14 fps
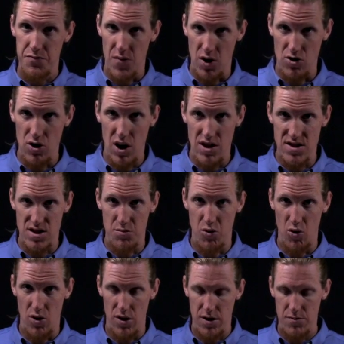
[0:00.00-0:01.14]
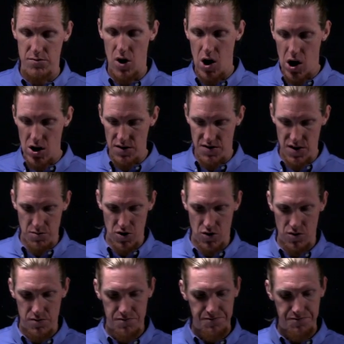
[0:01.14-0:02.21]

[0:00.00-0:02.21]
across the board. All of them do.